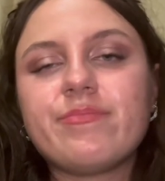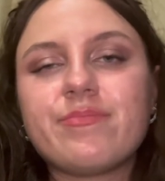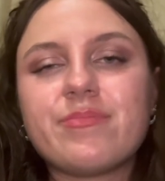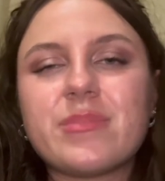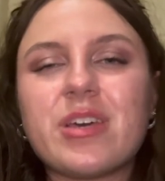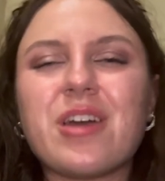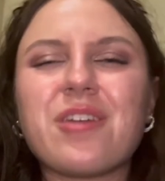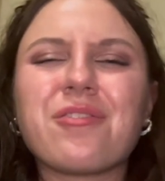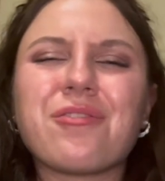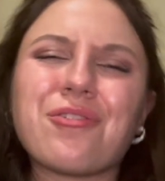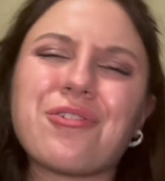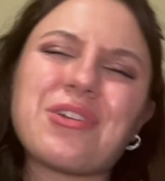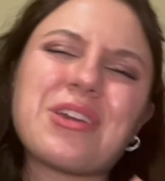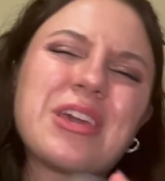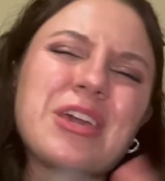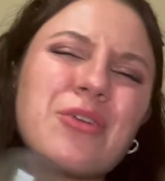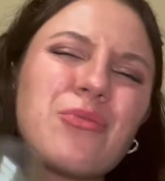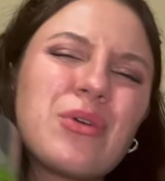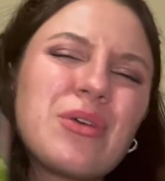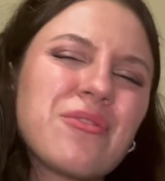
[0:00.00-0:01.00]
I don't know,
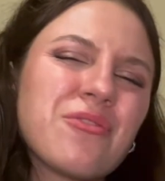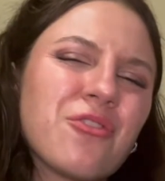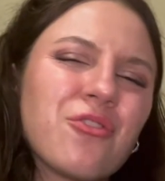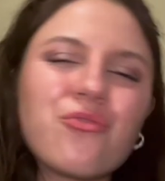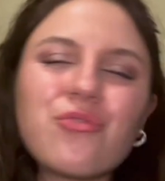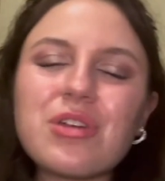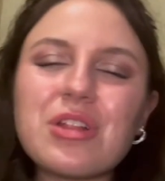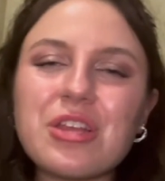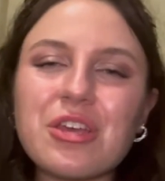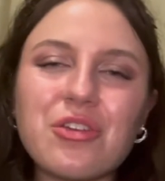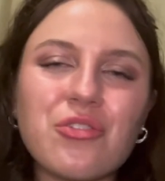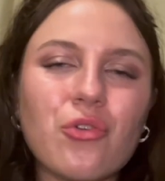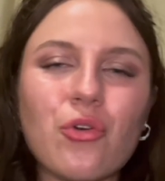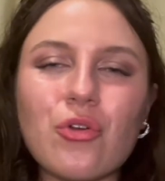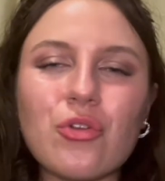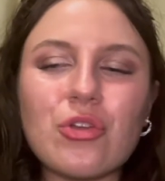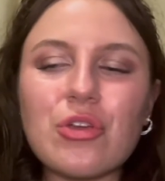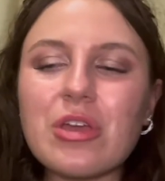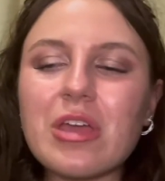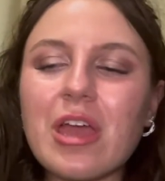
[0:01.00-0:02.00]
kiwi's not really a note
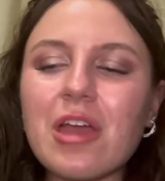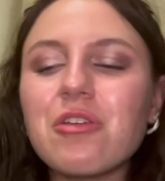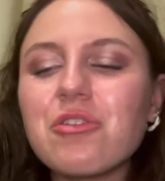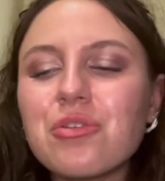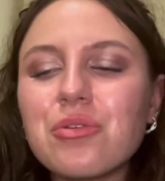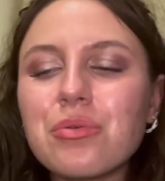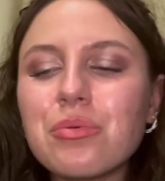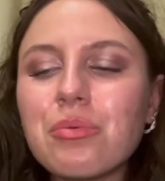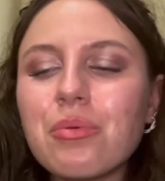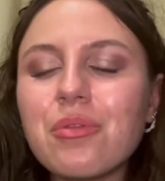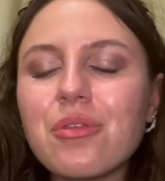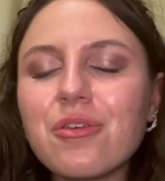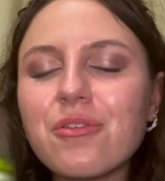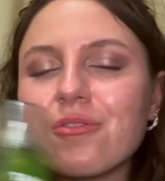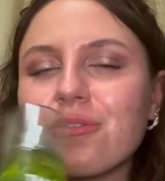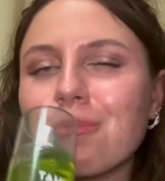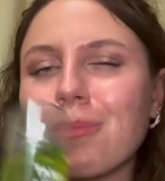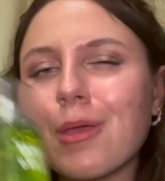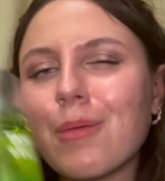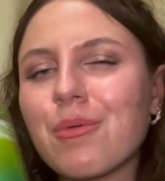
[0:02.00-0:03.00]
you get usually, so
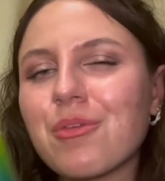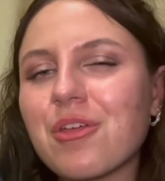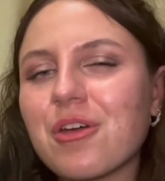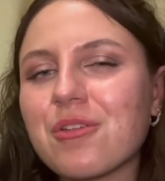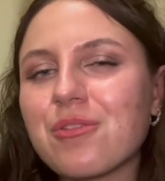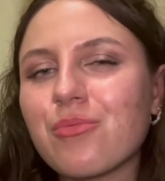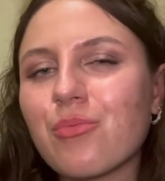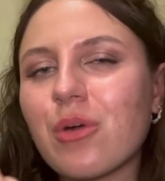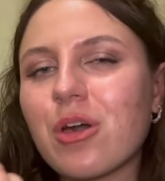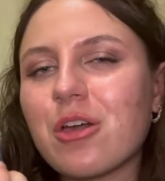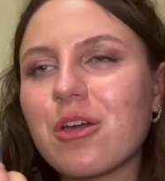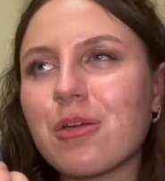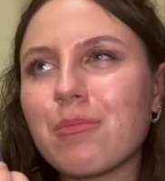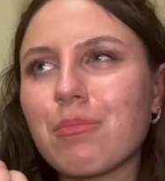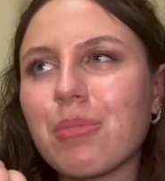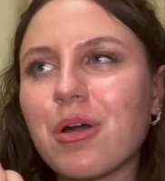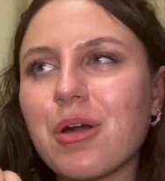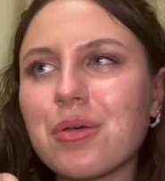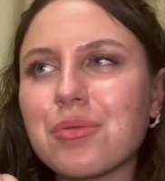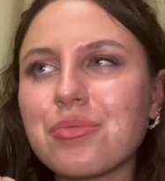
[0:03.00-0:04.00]
maybe that's why I'm
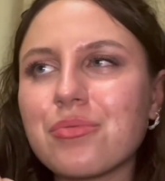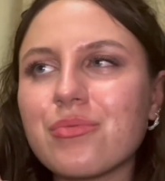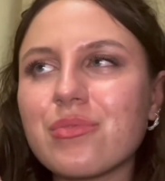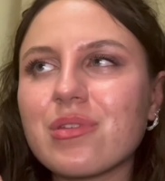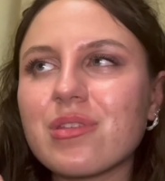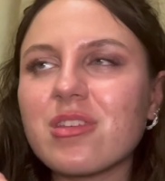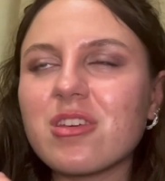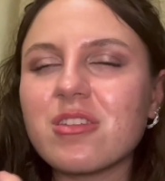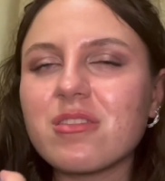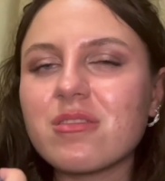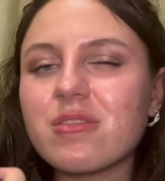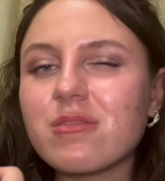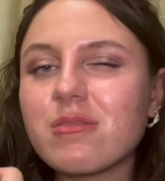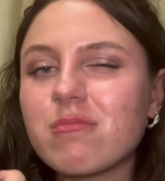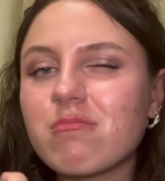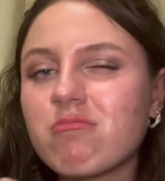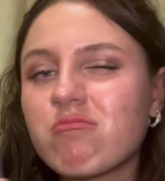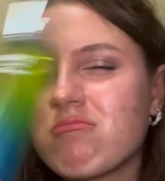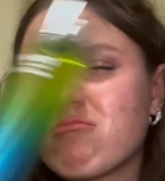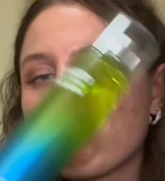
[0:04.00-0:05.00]
partial to this.
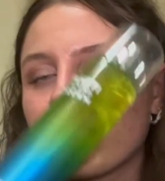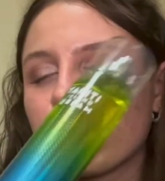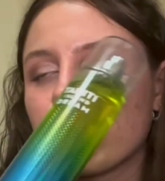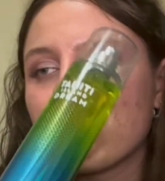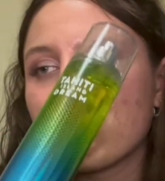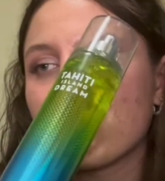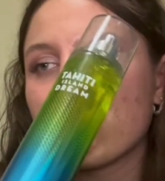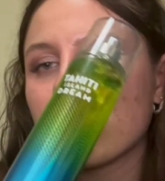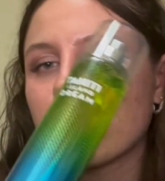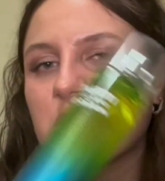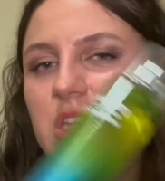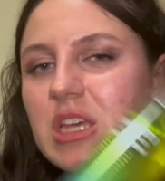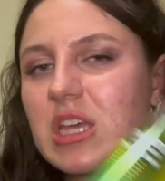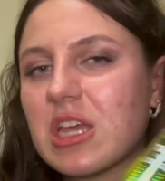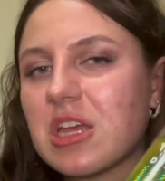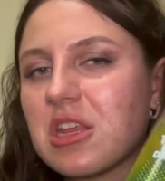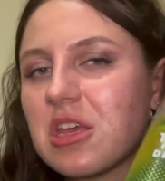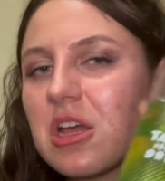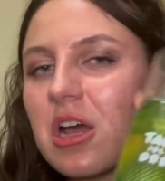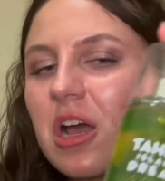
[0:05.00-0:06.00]

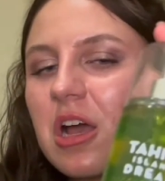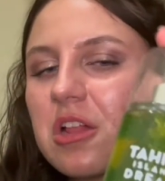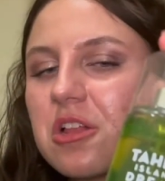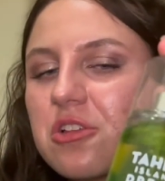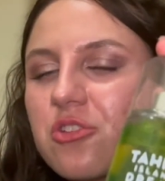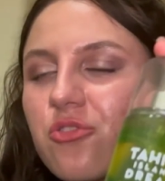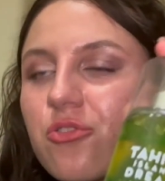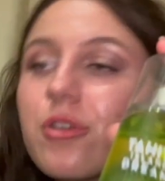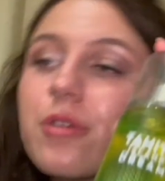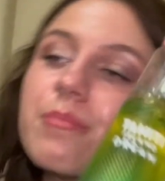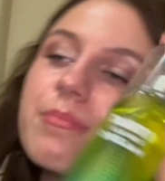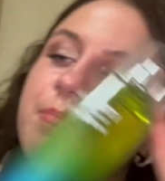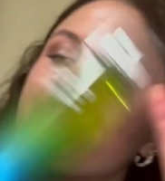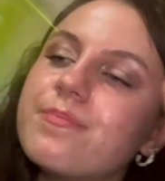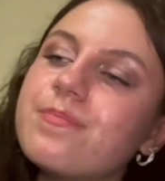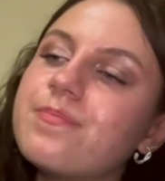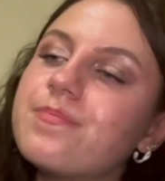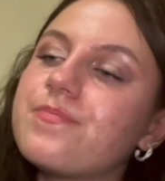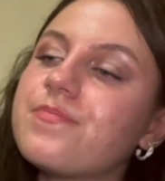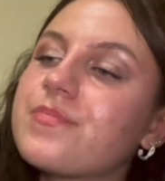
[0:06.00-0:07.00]
Tahiti Island Dream.
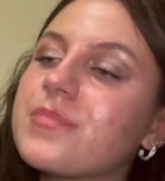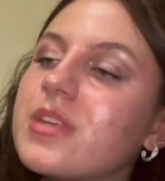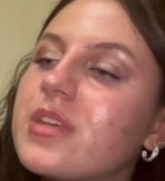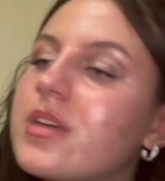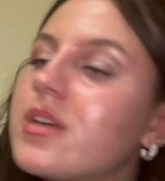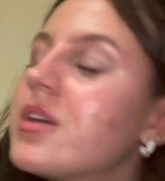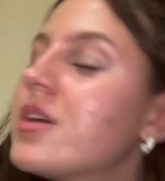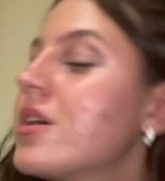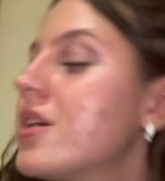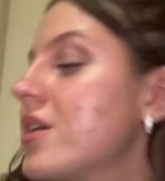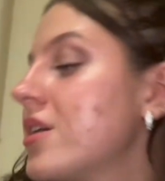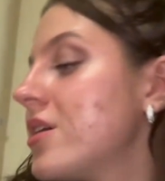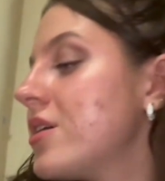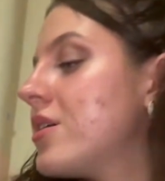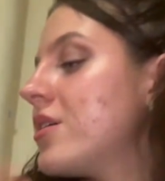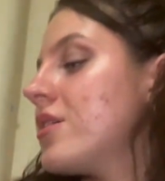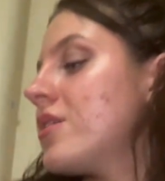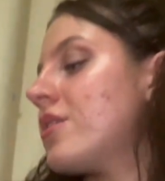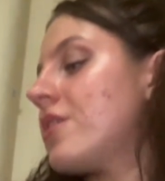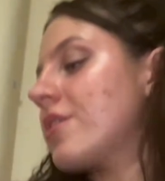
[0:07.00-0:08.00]

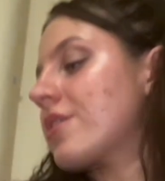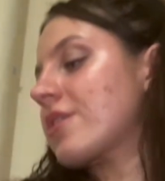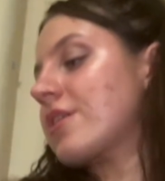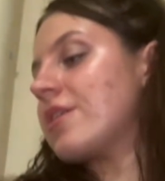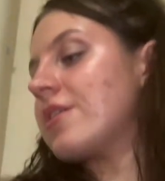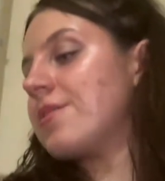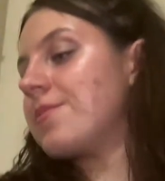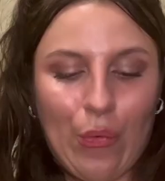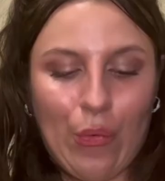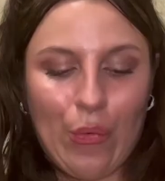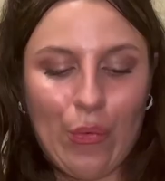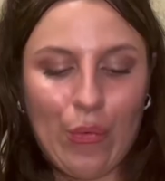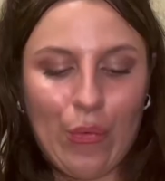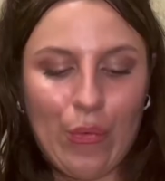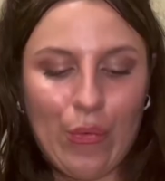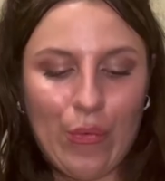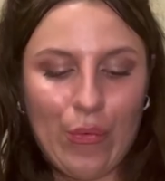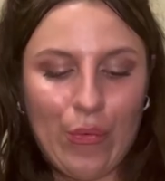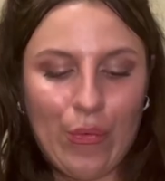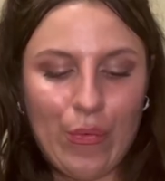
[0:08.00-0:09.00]
Okay.
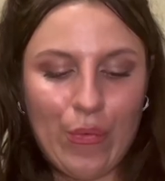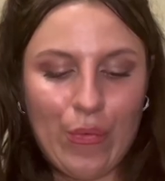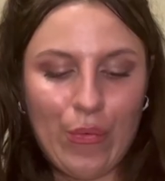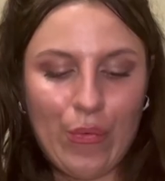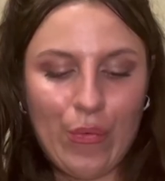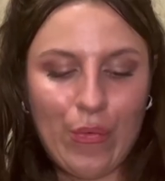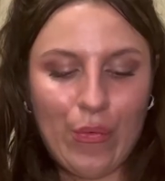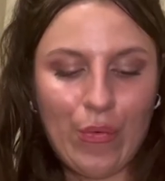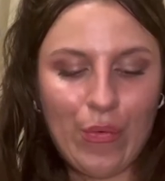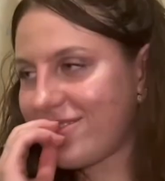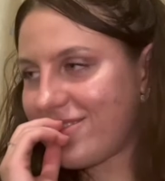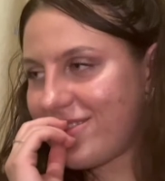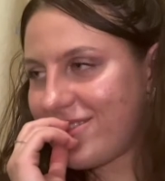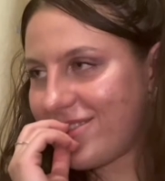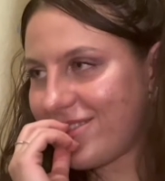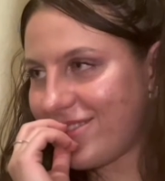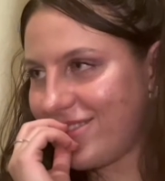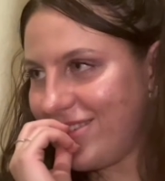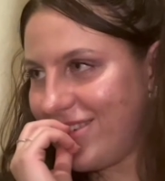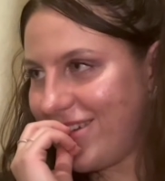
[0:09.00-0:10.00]

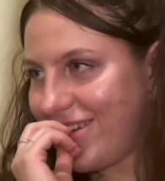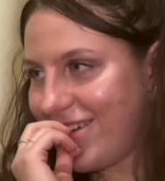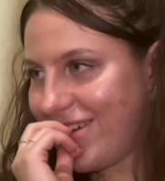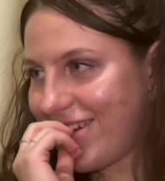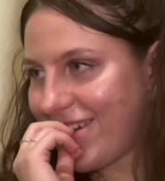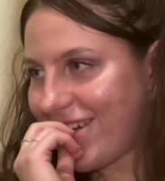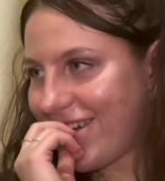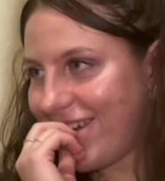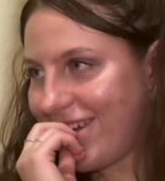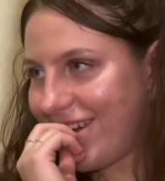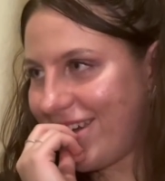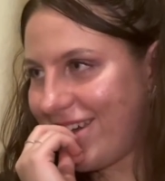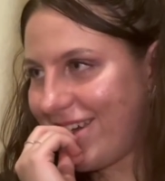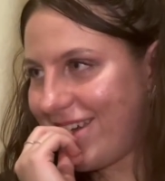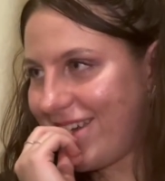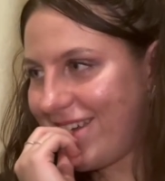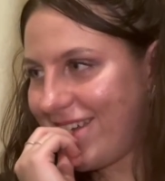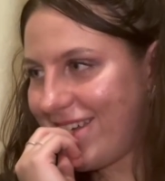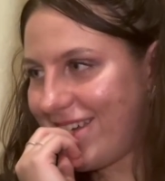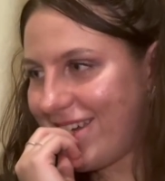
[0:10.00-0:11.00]
Oh, okay.
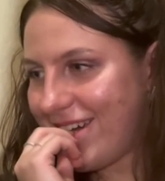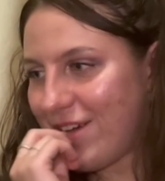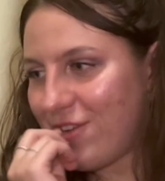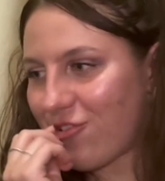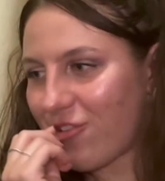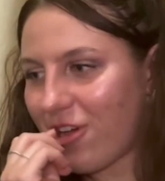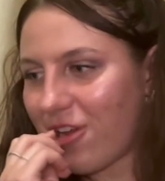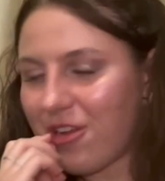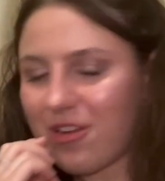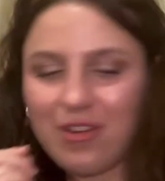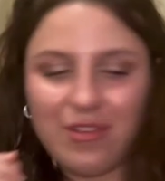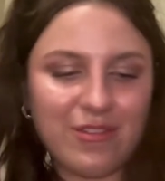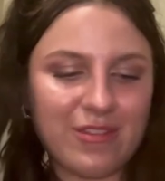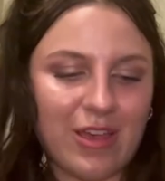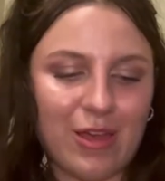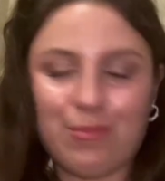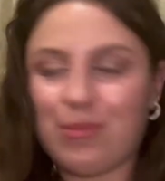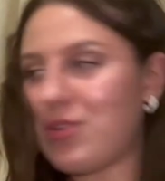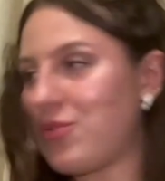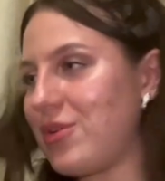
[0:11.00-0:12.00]
I'm trying to
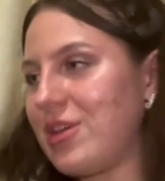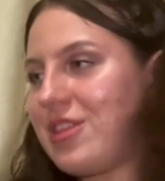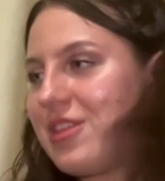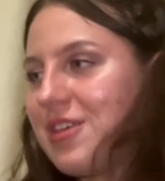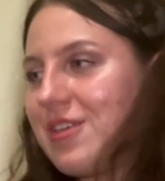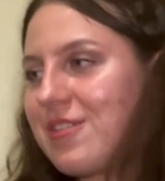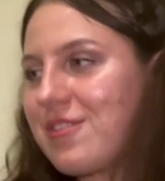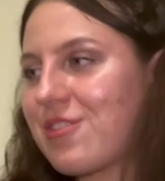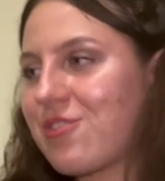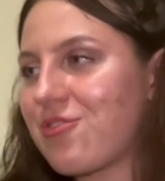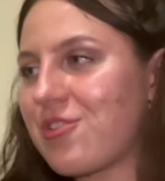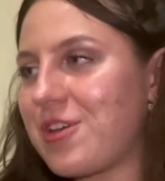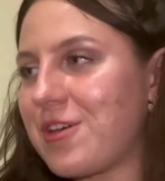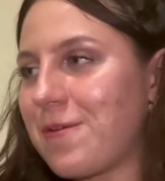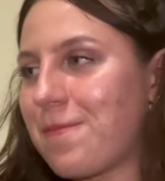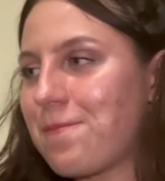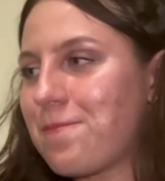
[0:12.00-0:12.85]
decide between these three.